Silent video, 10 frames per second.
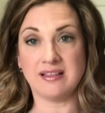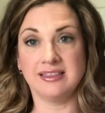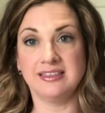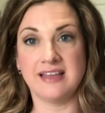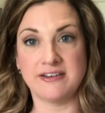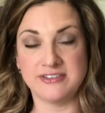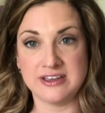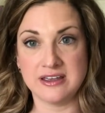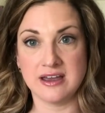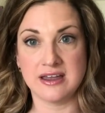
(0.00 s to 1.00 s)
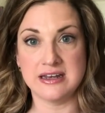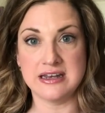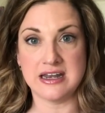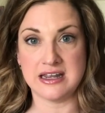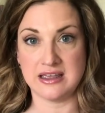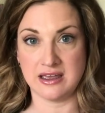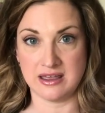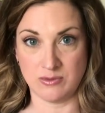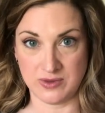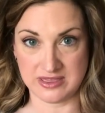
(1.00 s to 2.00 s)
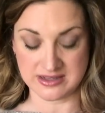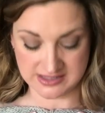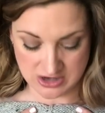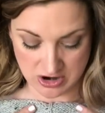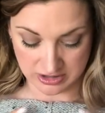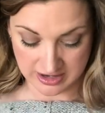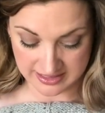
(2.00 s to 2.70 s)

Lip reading: loving knitting with this yarn.